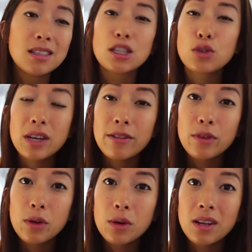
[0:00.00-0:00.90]
Street
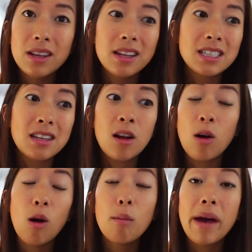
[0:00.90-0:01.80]
food, it's not
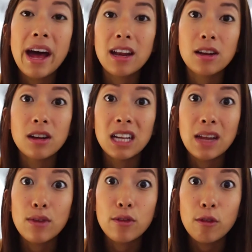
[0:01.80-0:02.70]
all bad and gonna
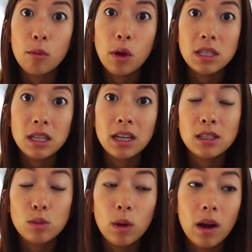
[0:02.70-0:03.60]
give you food poisoning, I
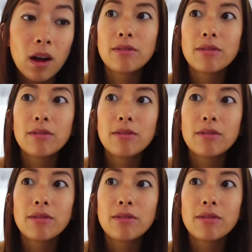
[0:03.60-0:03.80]
swear.